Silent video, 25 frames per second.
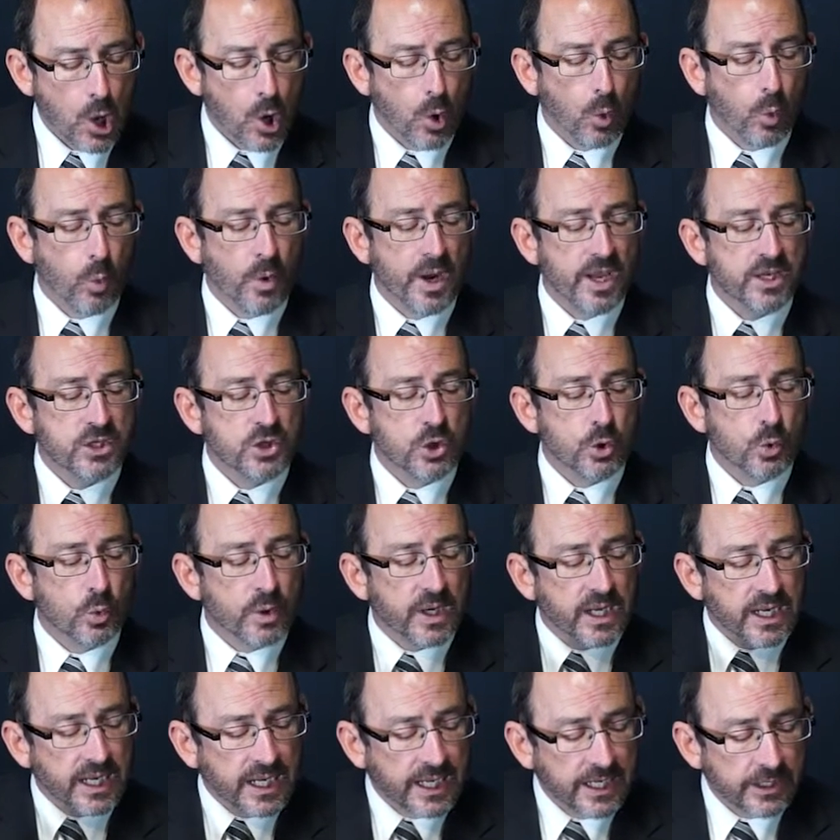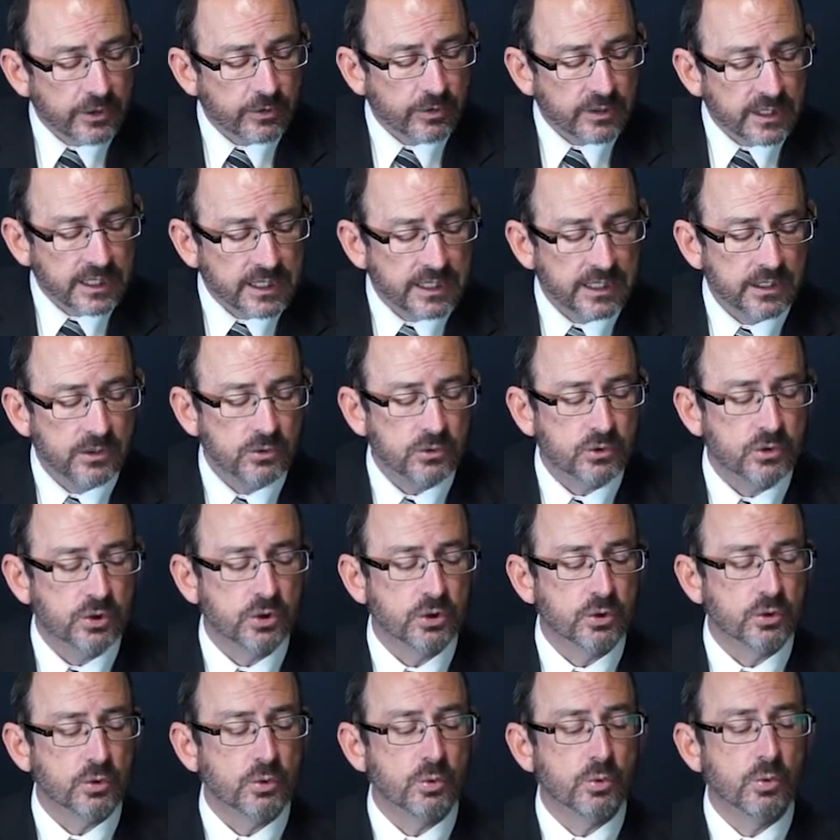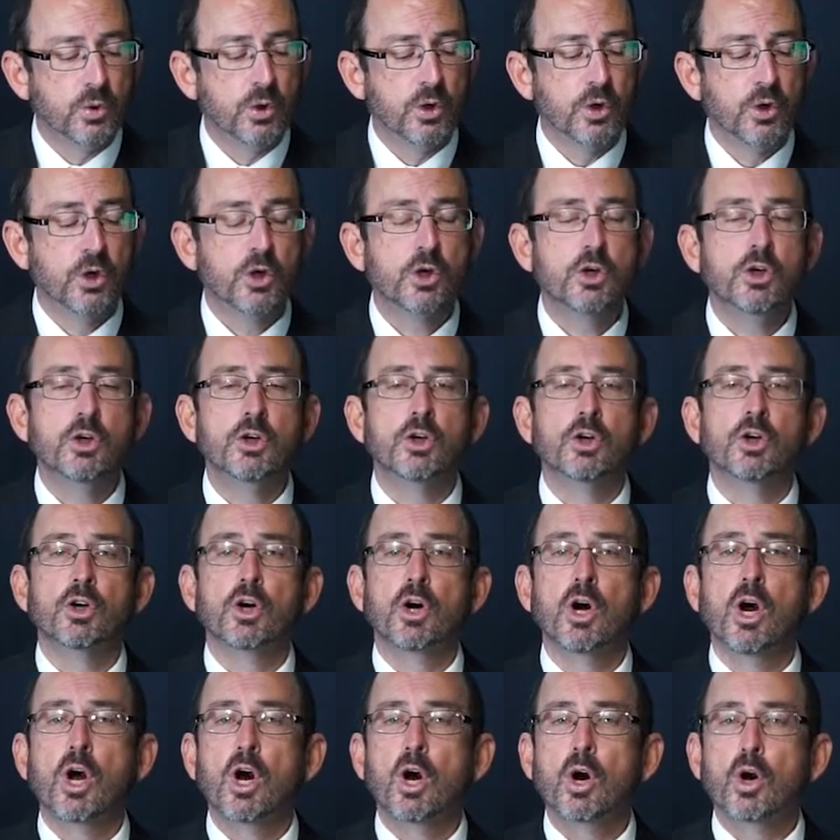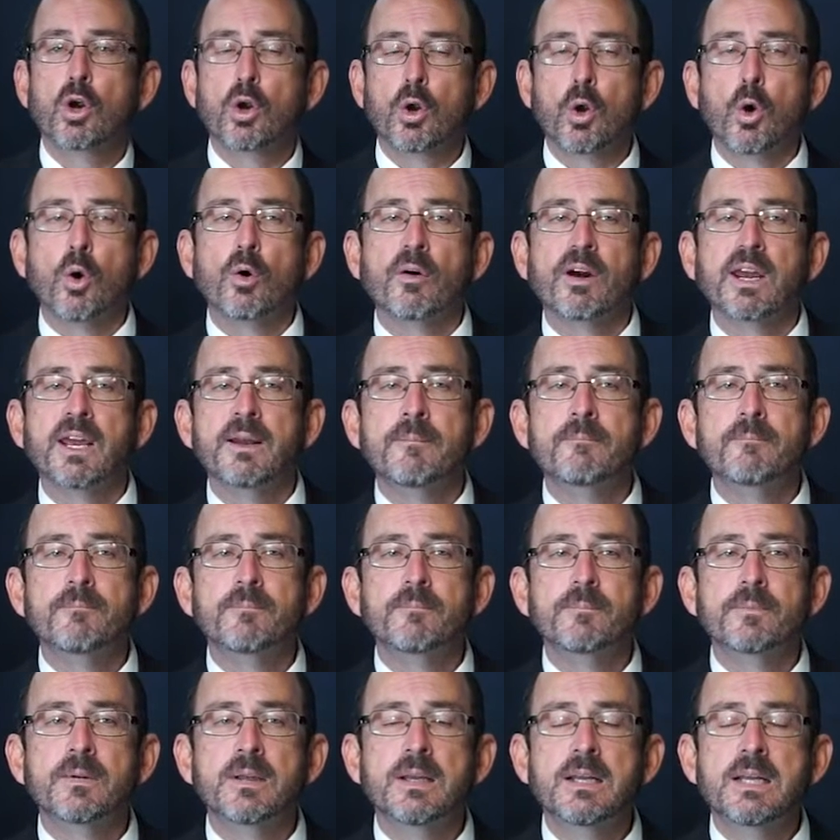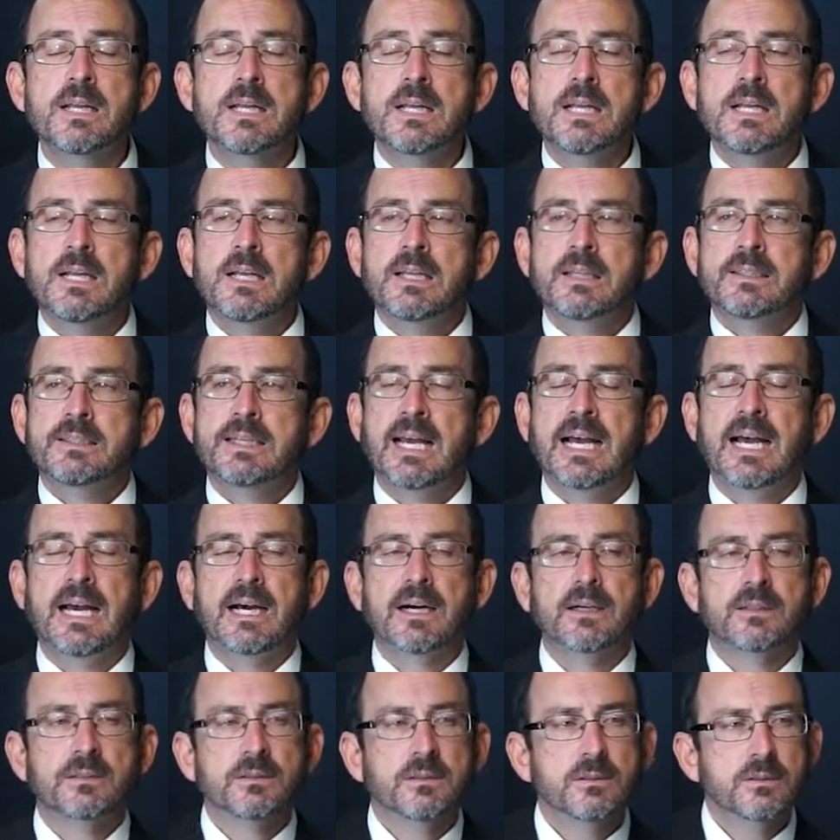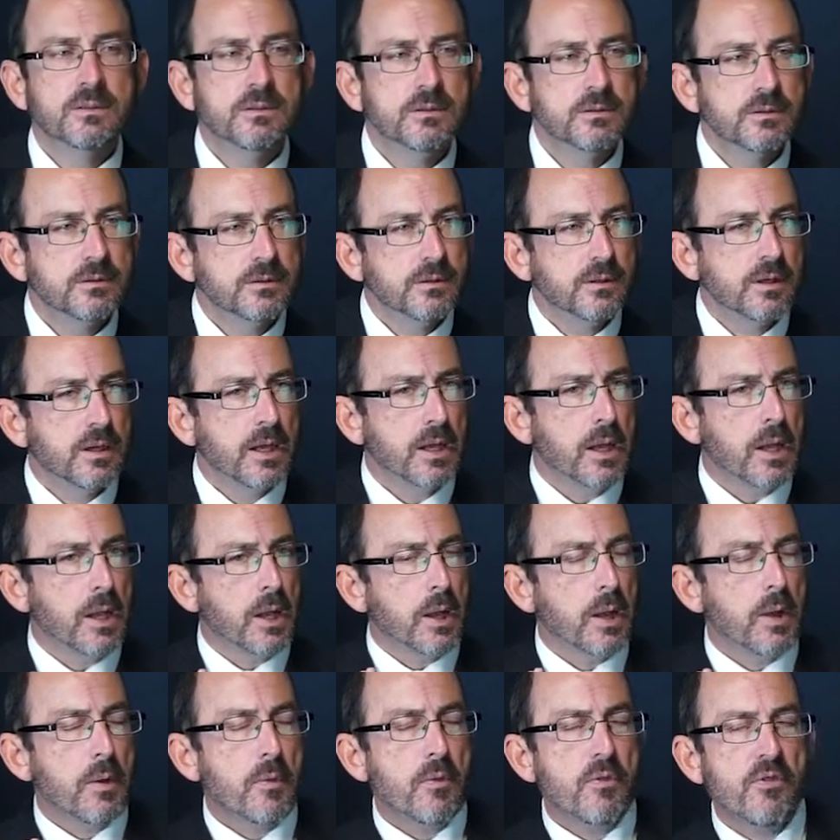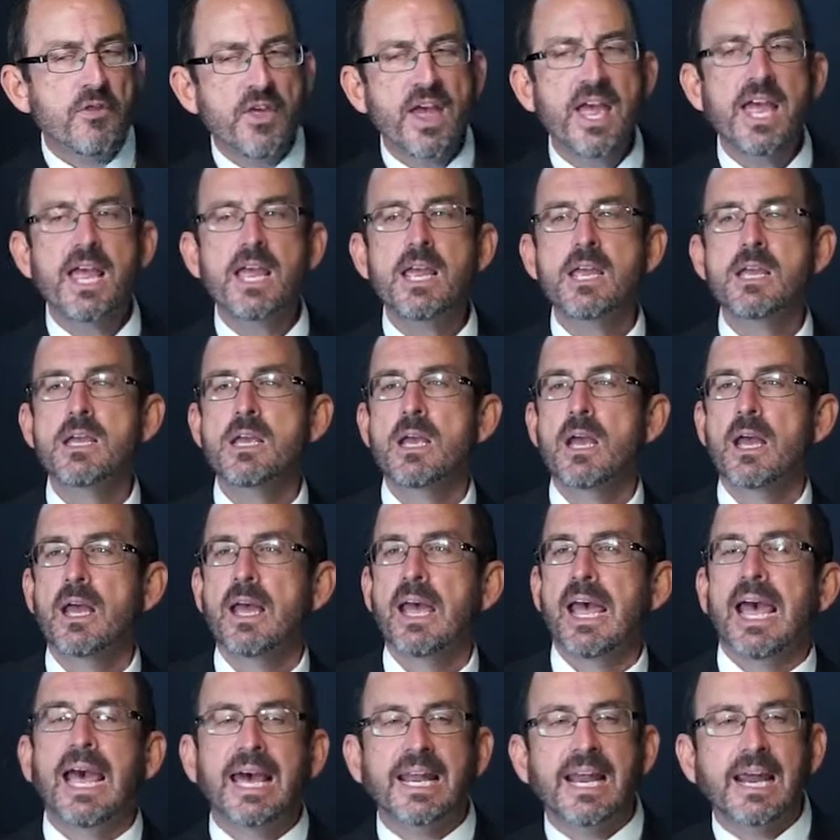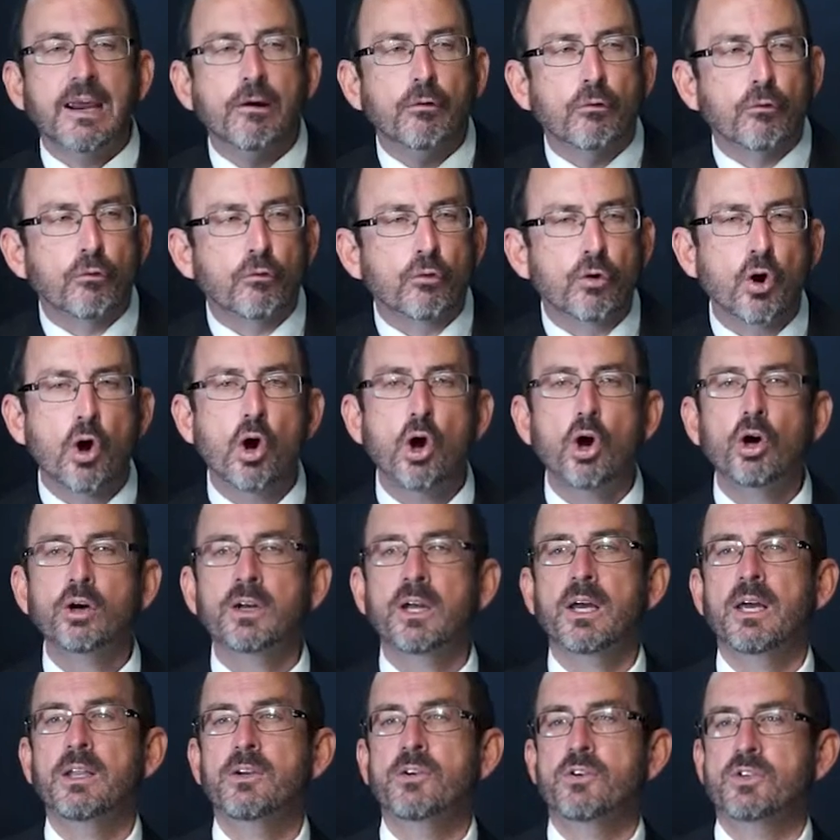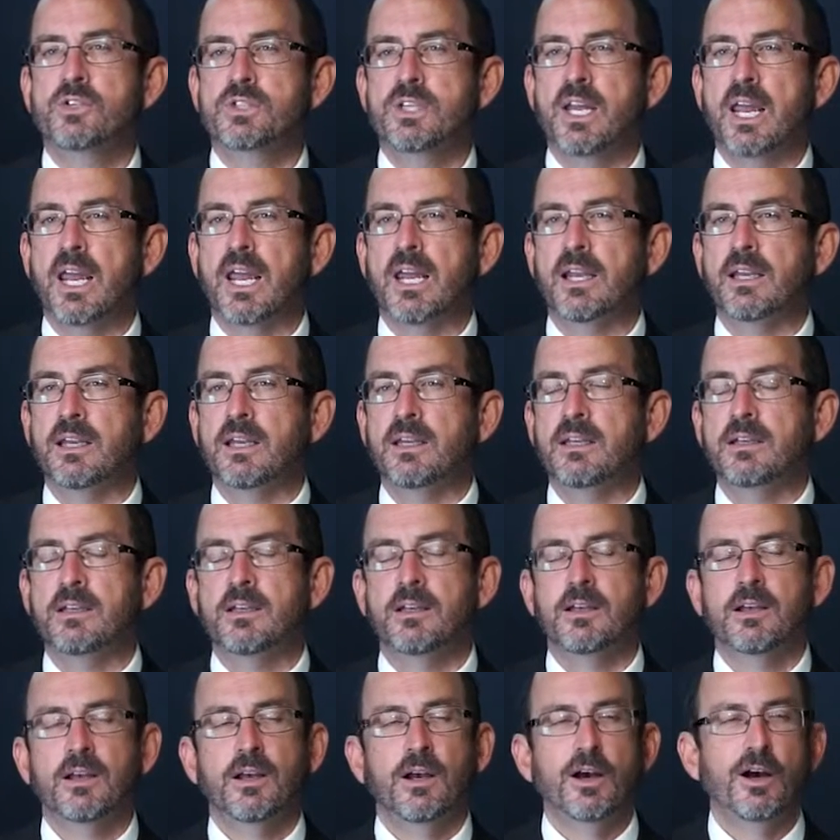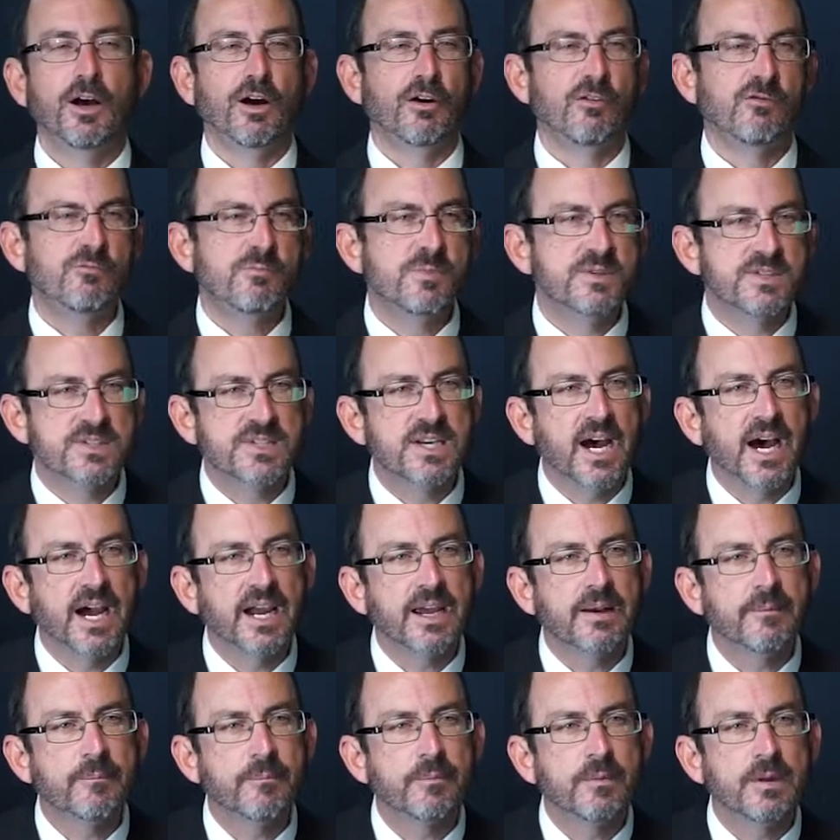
when you enter into your glory. Now, they had a wrong understanding of Messiah.